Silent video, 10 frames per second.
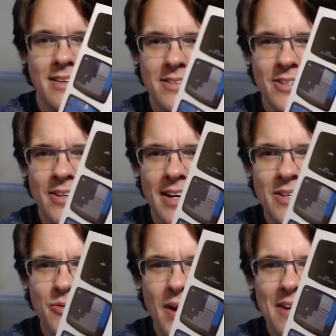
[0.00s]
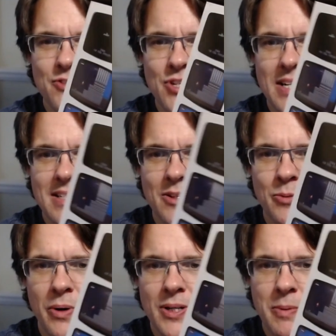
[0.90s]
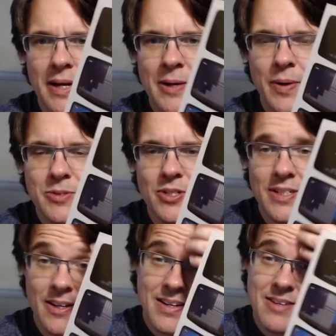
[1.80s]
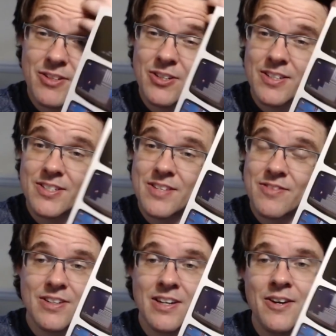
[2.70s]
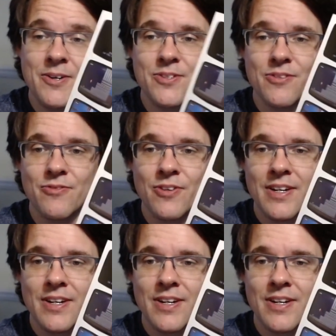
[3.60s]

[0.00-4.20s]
So yeah, if you haven't checked out the Polyplay website, go and have a look, because they've got loads of